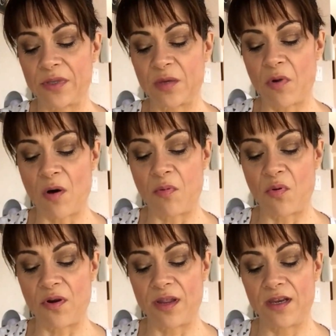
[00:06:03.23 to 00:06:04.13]
it with the
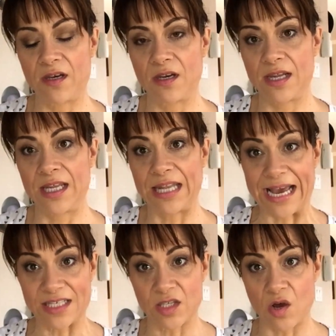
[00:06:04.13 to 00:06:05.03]
ballpoint, it
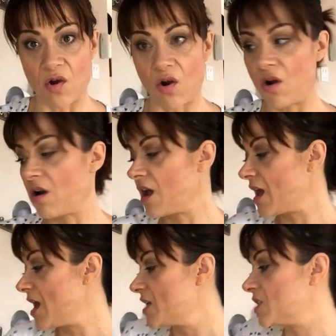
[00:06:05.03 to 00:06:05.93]
lasts longer.
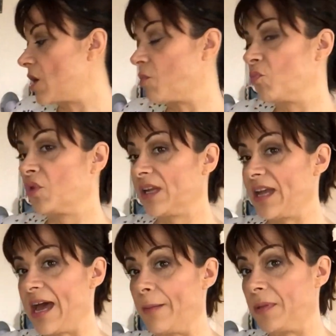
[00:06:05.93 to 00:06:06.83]
So I'm really
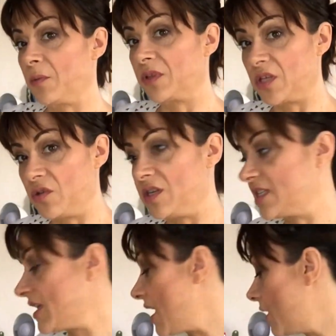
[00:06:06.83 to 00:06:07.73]
happy with the Uni
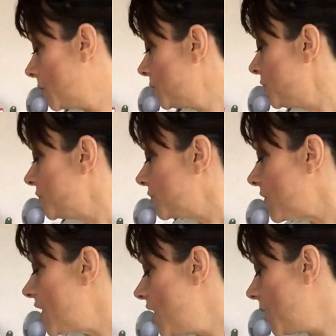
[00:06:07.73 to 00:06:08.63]
Style.
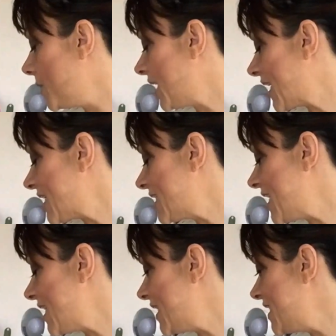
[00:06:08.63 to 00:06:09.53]
Like I
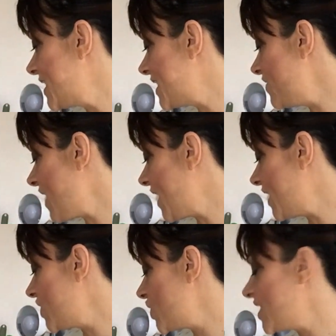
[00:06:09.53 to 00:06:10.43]
said, the
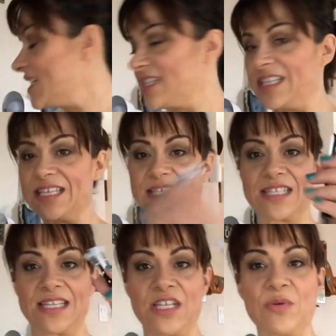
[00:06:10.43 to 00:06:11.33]
disadvantage is
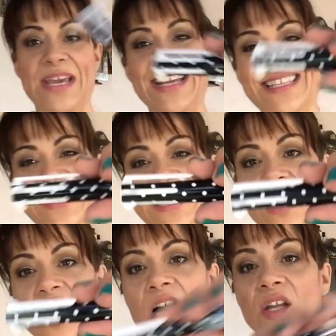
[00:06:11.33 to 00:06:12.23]
this: you can't see the
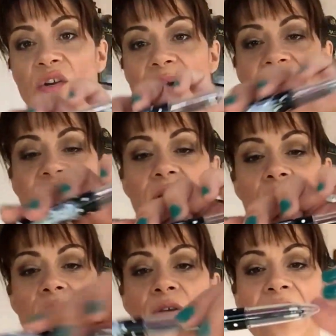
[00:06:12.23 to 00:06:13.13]
color. You have
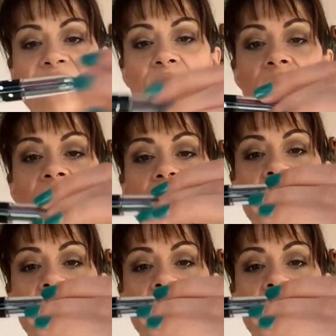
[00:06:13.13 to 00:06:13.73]
to